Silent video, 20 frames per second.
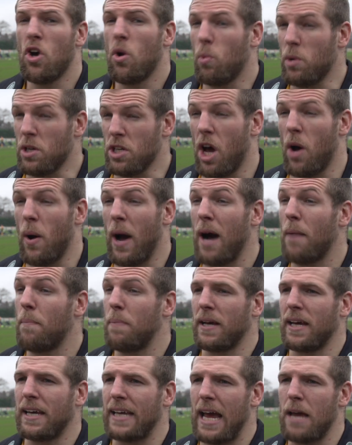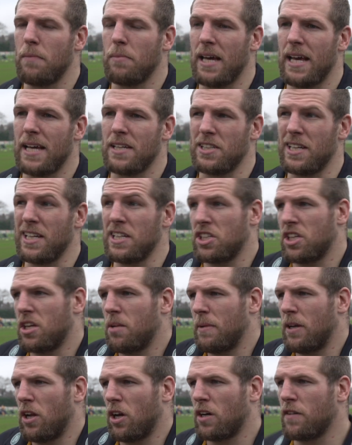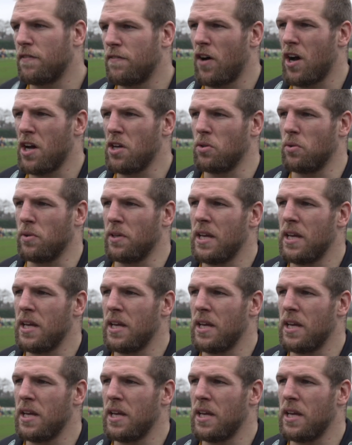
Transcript: We know how big a game it is, and it's going to be like a final.